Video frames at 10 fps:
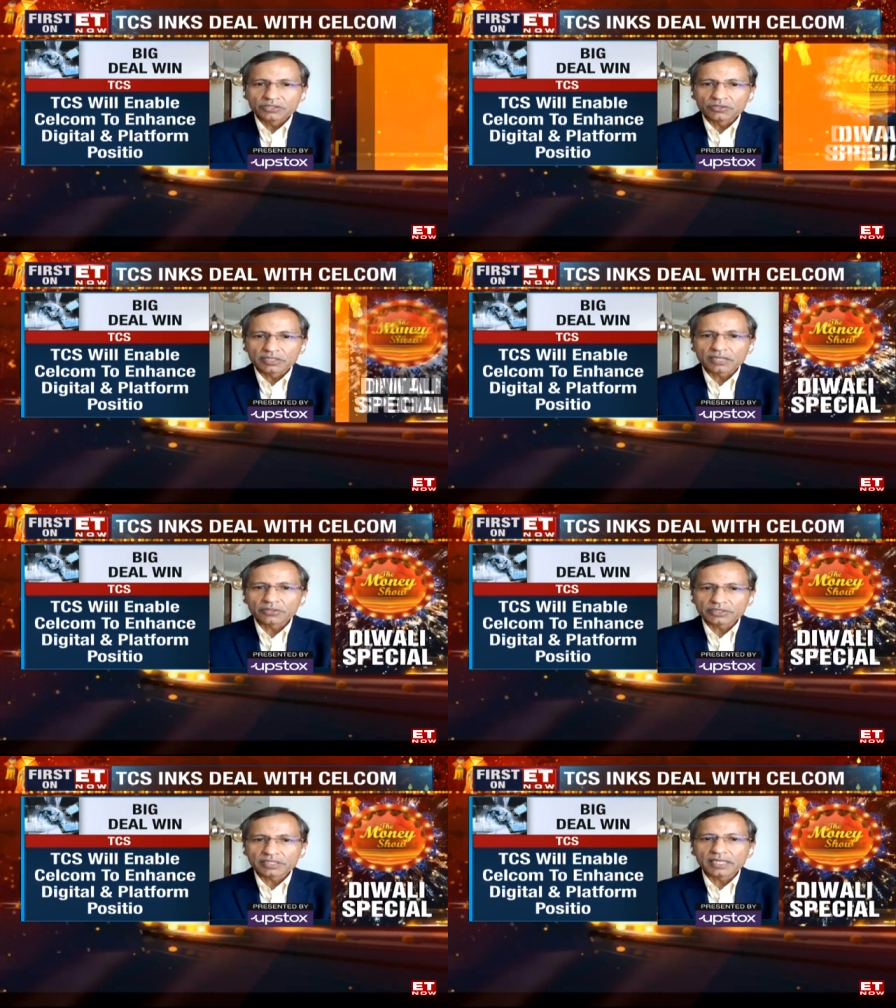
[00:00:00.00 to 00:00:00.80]
So
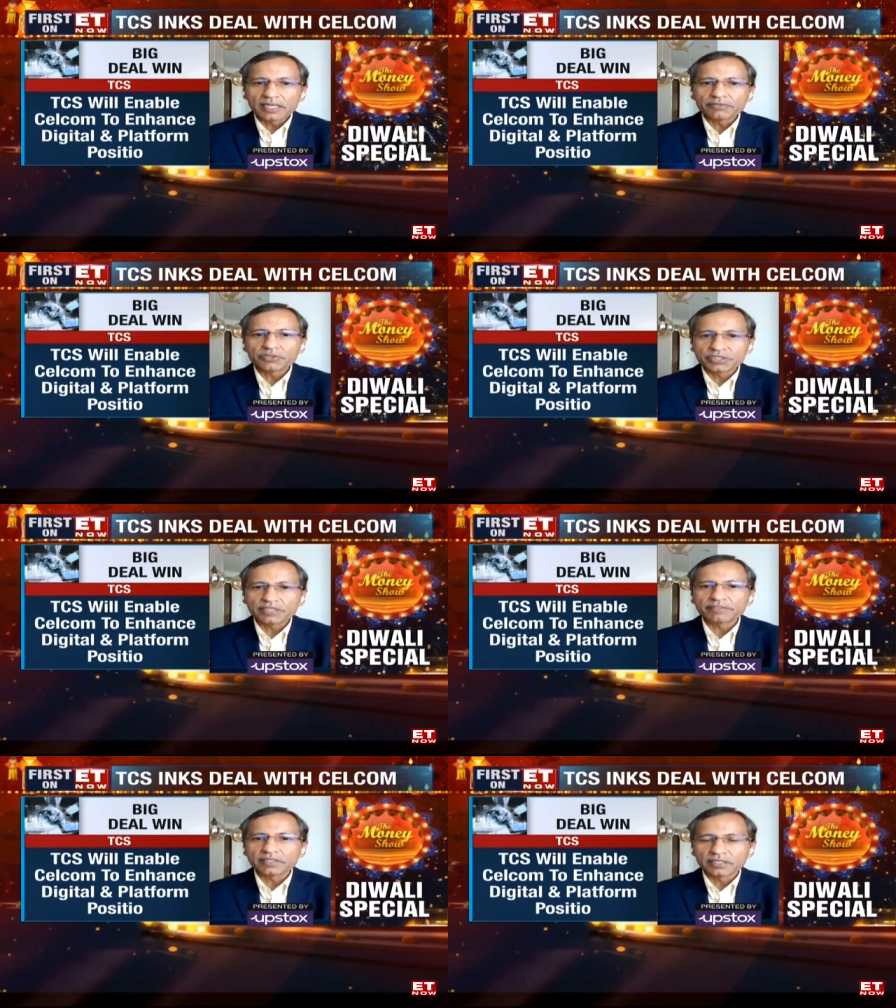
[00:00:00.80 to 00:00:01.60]
telcos really have to
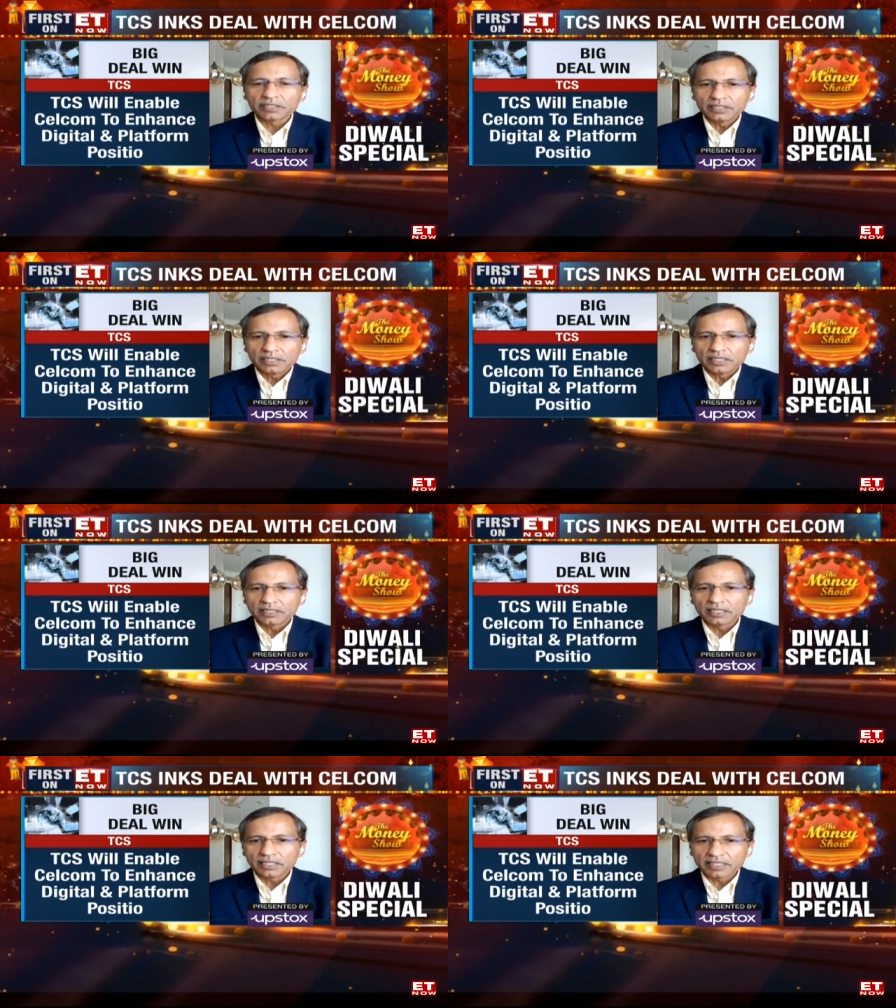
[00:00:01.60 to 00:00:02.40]
shift
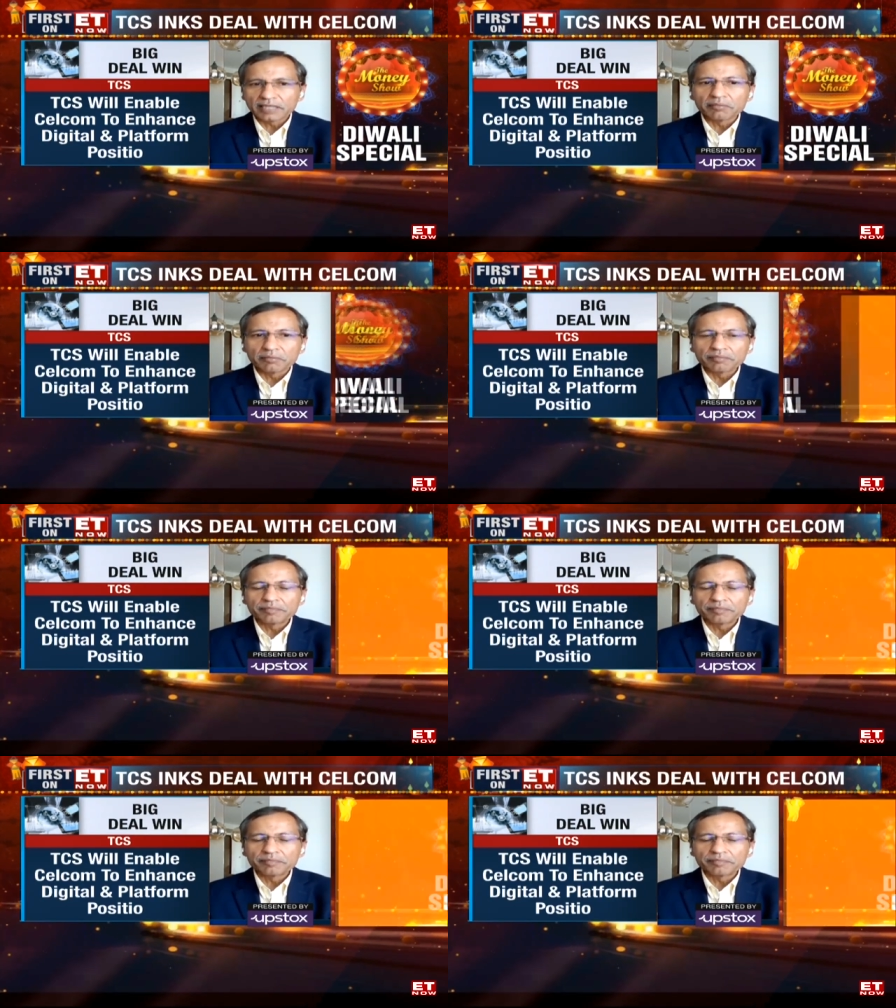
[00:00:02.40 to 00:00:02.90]
their game